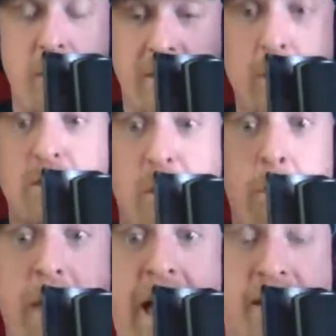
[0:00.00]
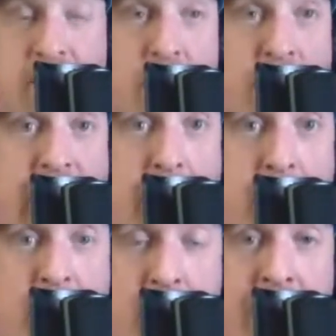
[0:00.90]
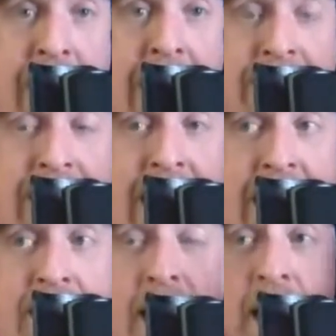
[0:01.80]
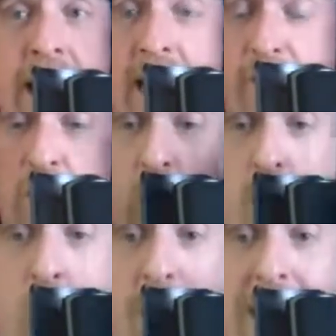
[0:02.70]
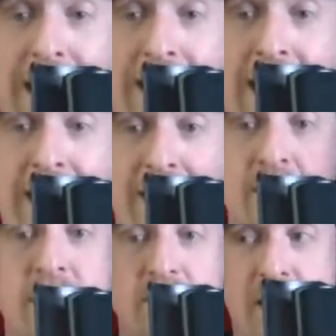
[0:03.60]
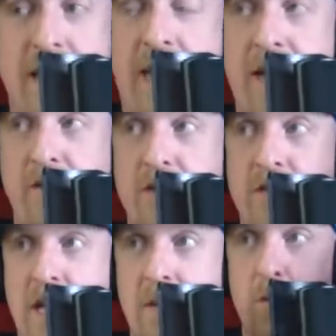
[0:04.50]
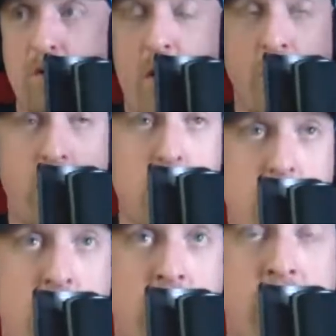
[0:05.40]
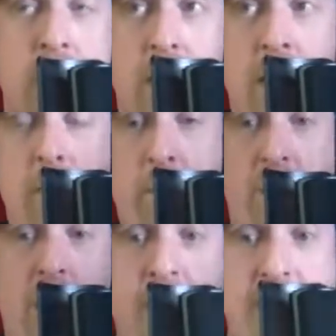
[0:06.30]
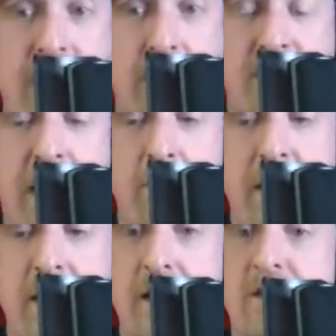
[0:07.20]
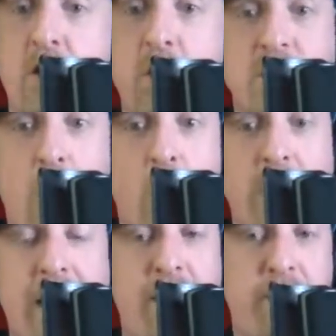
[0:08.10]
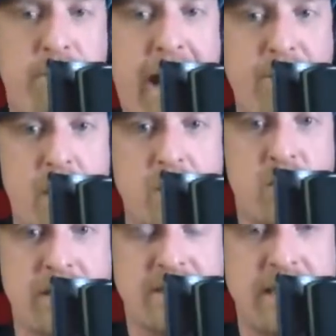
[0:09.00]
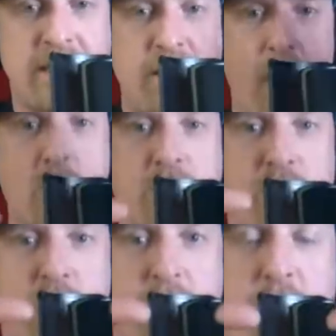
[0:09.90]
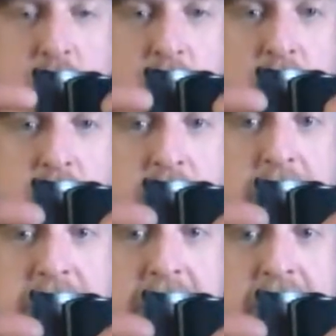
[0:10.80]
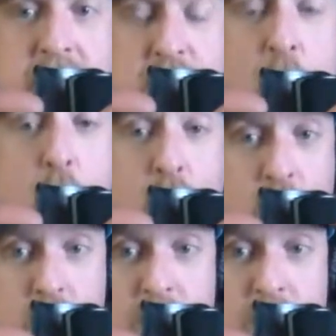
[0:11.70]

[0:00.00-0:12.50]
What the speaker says: I mean, there was some bad stuff that came in from 9gag, and if you don't know what 9gag is, just thank heavens and move on. Don't Google it. But a lot of these names came in, and so there was only, I think, 560 votes for Yeet Cannon total.